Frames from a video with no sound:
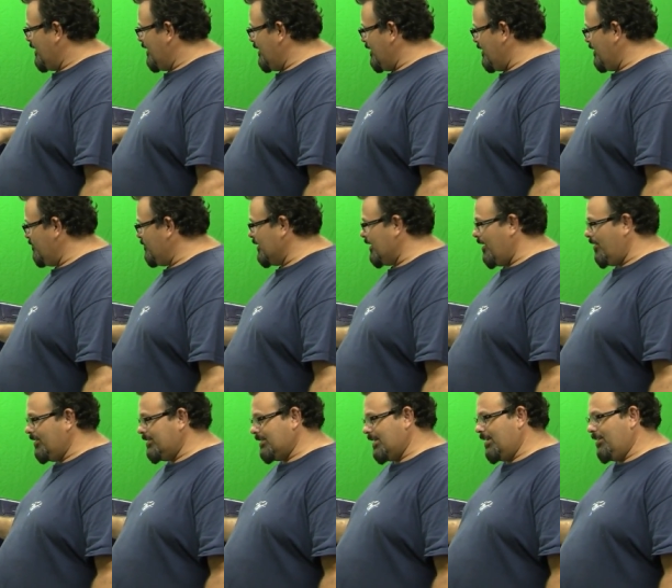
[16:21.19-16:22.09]
Uh, but
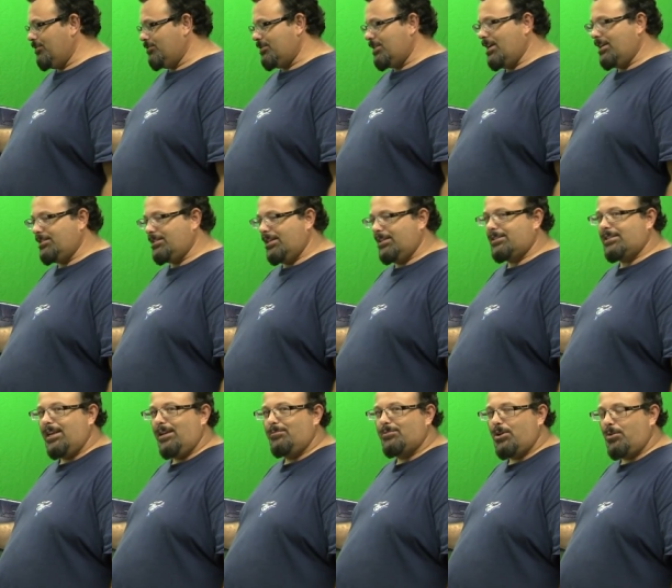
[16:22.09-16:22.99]
long as I don't touch it, it
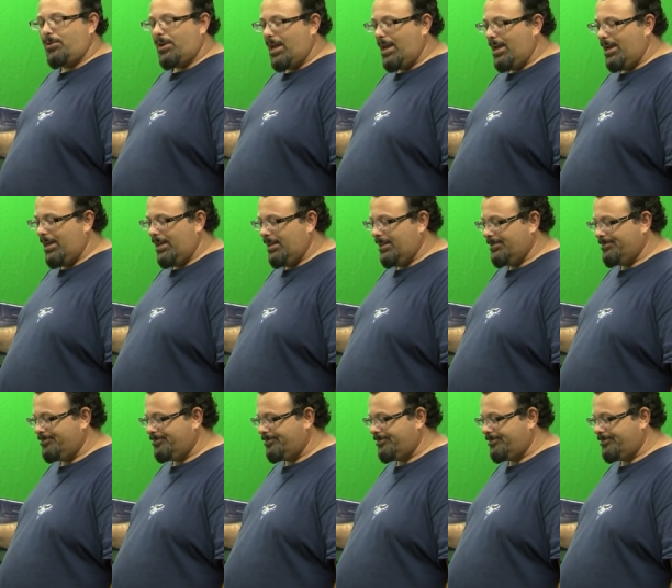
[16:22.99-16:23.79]
seems okay.